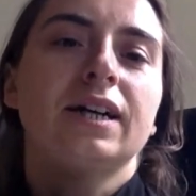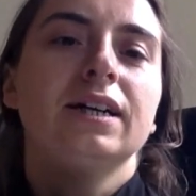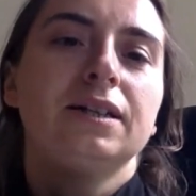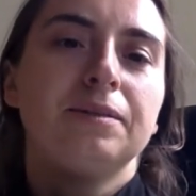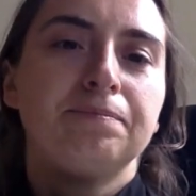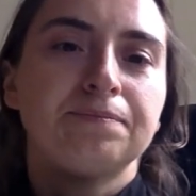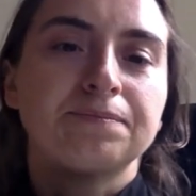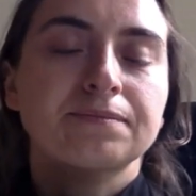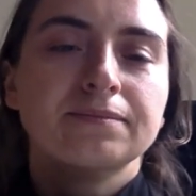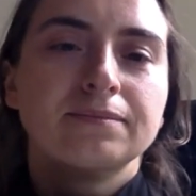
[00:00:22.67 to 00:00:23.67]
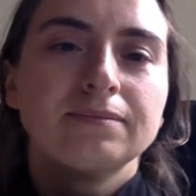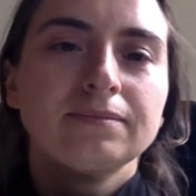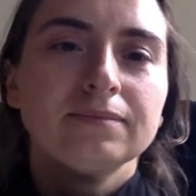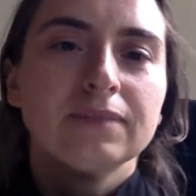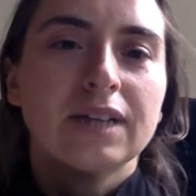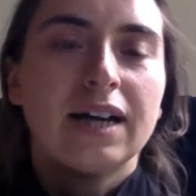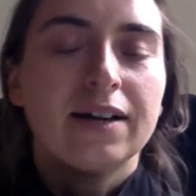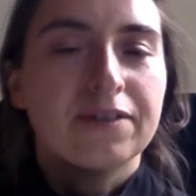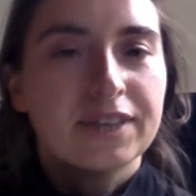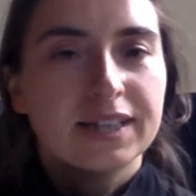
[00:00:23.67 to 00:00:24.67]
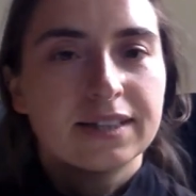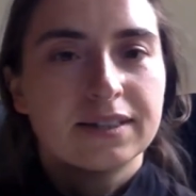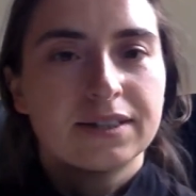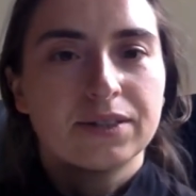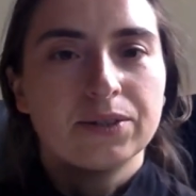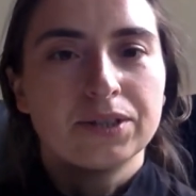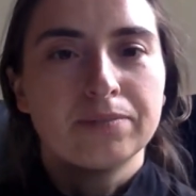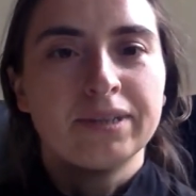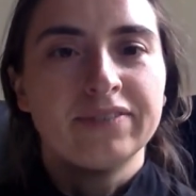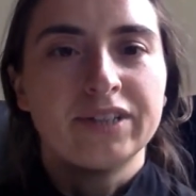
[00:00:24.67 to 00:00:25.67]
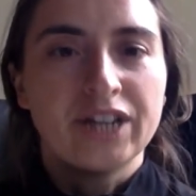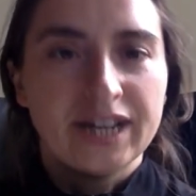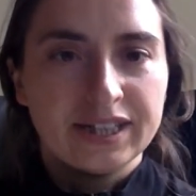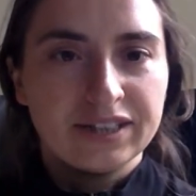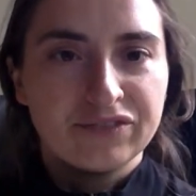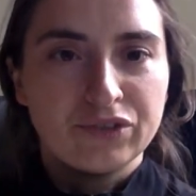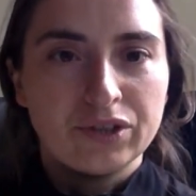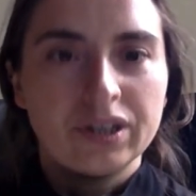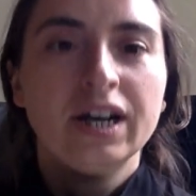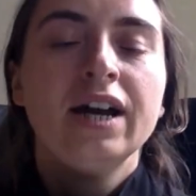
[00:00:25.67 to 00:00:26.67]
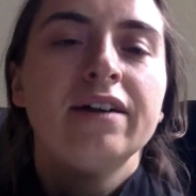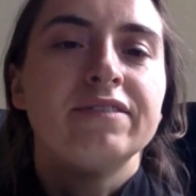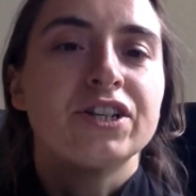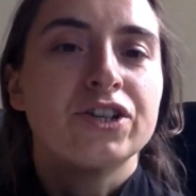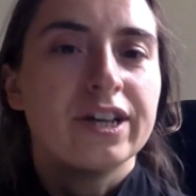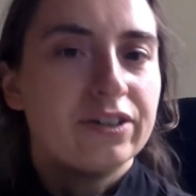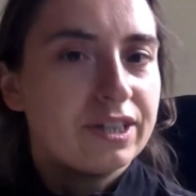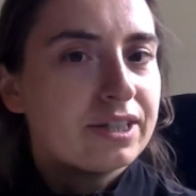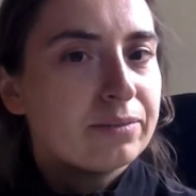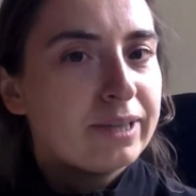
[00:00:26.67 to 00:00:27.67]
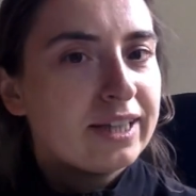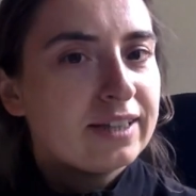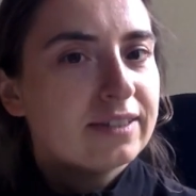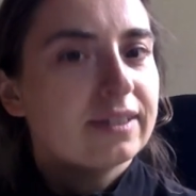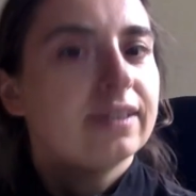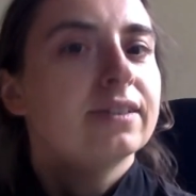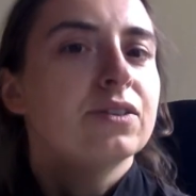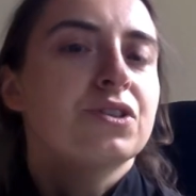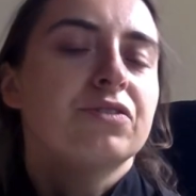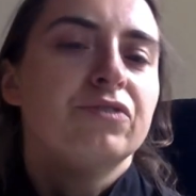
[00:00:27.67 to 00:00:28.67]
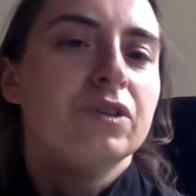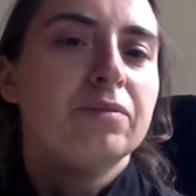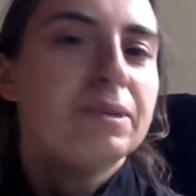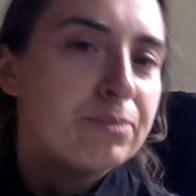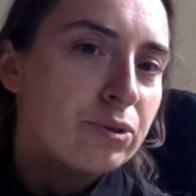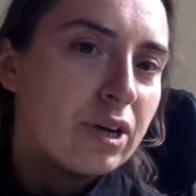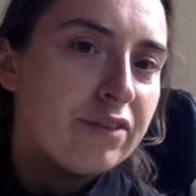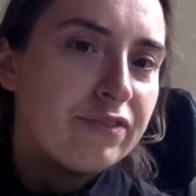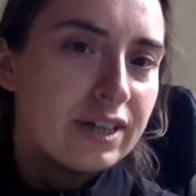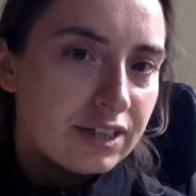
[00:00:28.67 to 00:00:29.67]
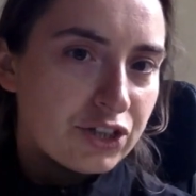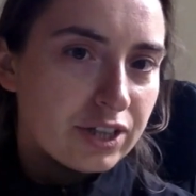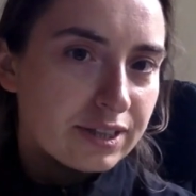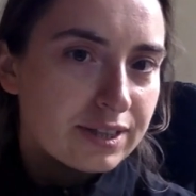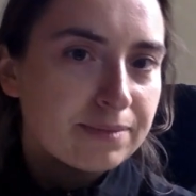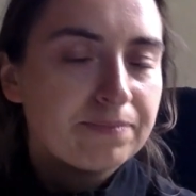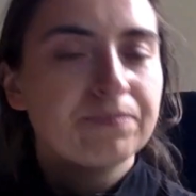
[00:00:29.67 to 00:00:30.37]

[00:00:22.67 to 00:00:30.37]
I think this is going to be very handy for vegetarians and vegans and also for people who have allergies.